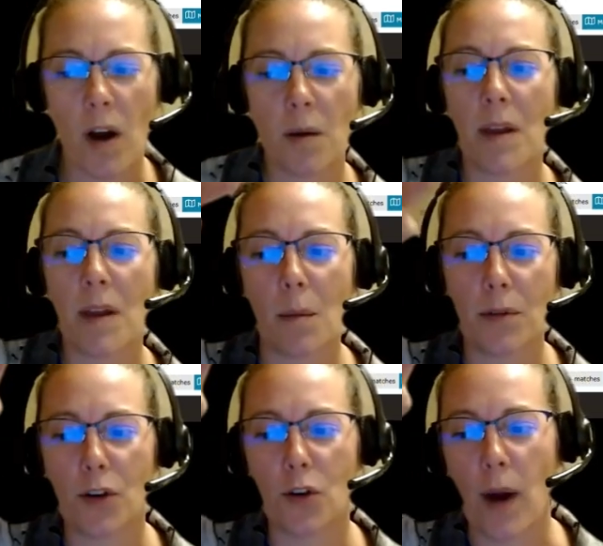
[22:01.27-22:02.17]
we want to be
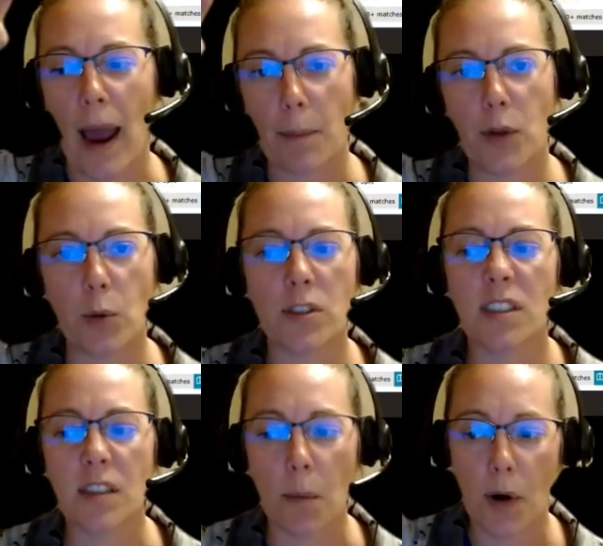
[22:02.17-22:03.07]
able to grab those
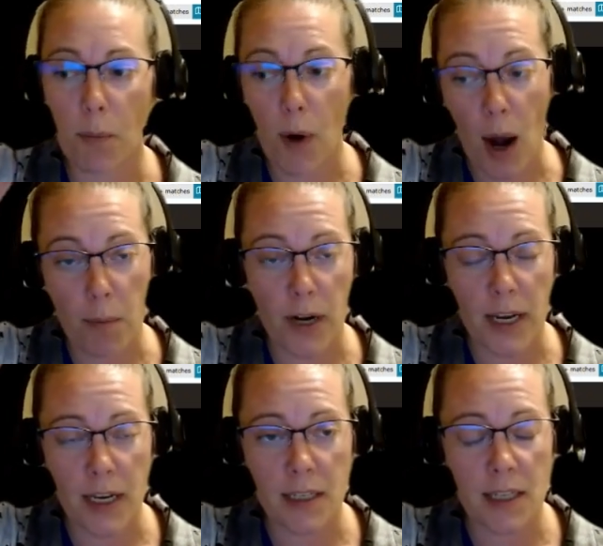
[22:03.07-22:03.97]
summer
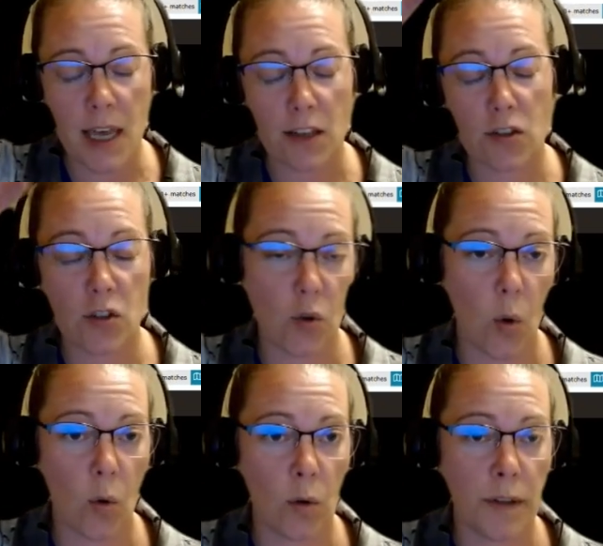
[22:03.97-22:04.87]
properties that
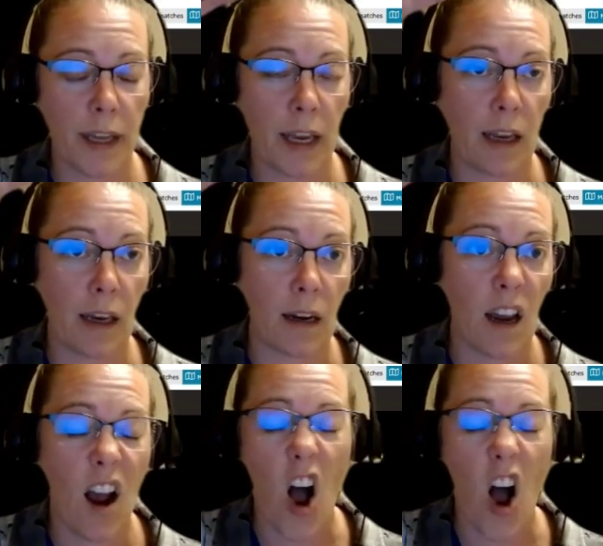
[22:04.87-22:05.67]
sold in